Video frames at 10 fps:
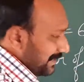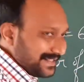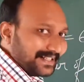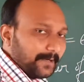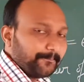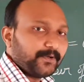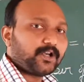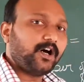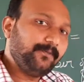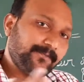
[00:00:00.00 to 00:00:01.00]
a
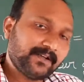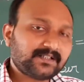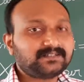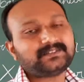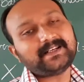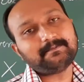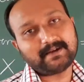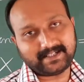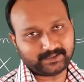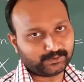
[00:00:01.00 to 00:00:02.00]
sample of 3
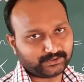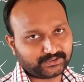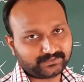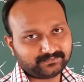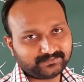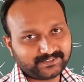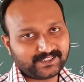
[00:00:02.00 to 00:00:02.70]
mangoes.